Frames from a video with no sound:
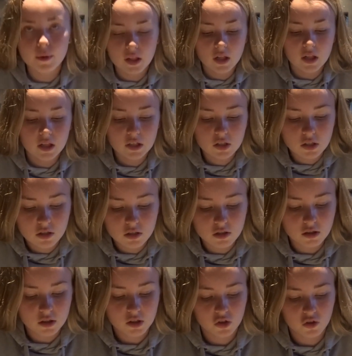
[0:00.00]
we're literally just
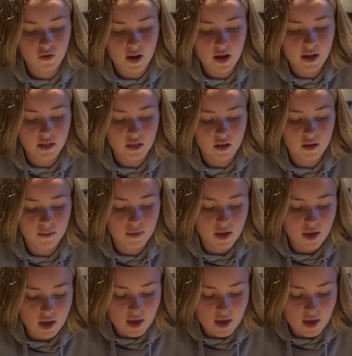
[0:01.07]
going to try them